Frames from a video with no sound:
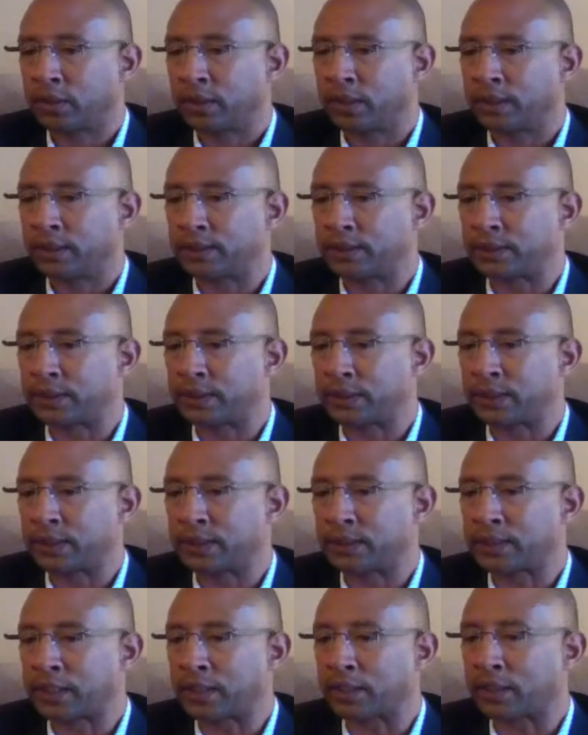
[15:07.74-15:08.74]

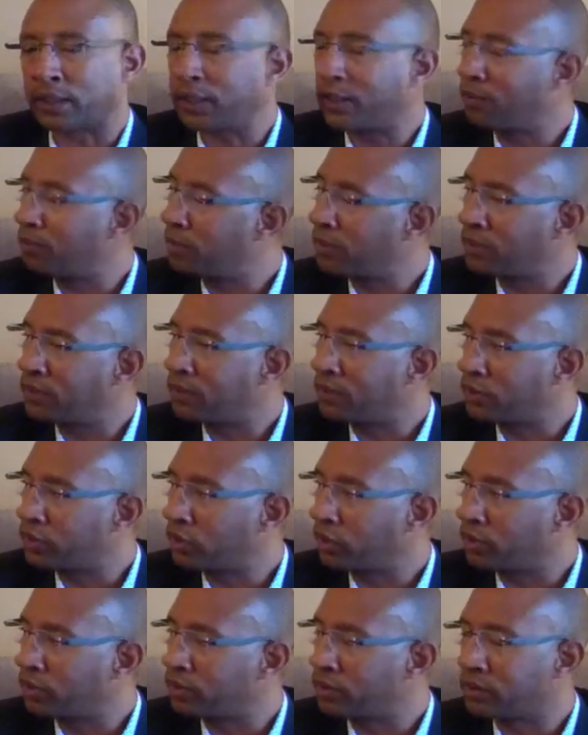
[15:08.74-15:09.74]
as I think about the
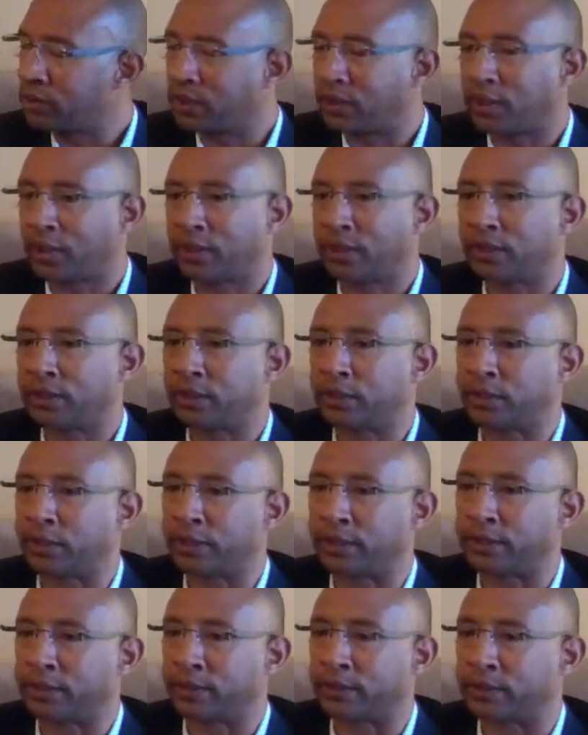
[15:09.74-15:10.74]
church today
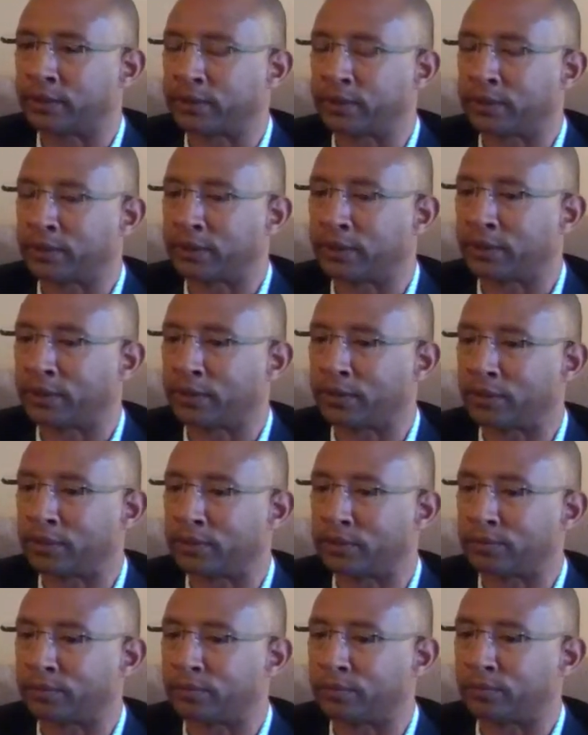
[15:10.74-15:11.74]
and
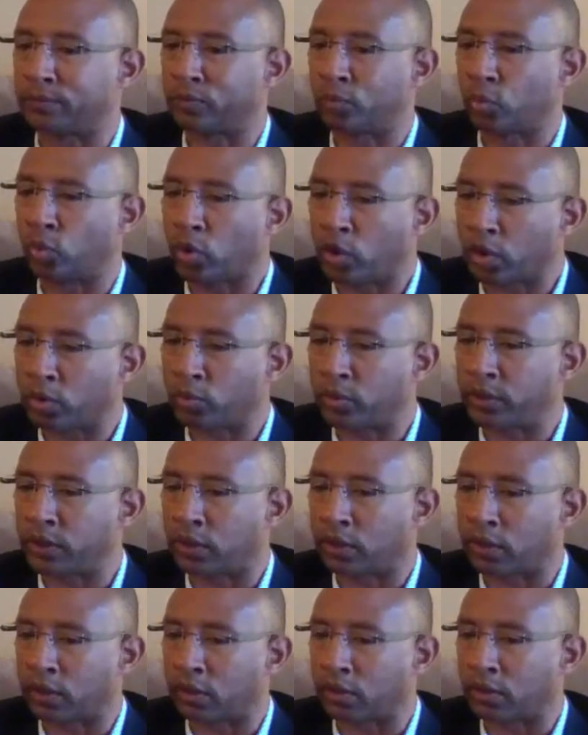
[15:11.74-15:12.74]
where we
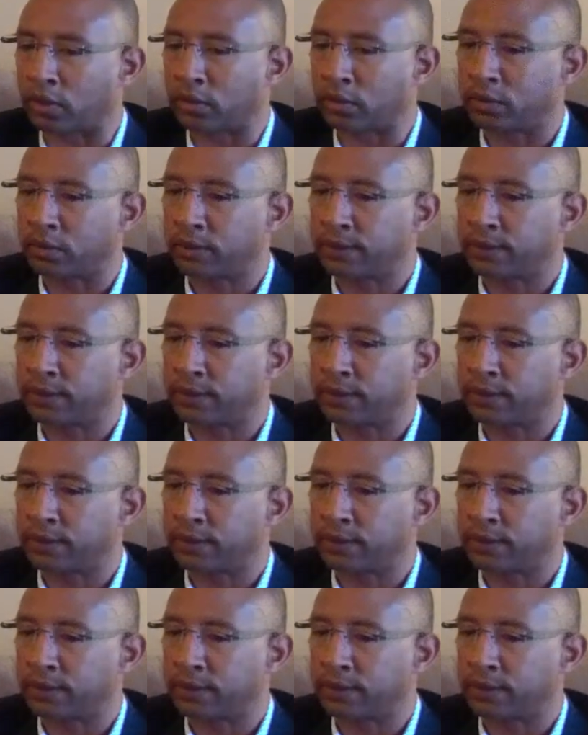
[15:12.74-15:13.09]
are,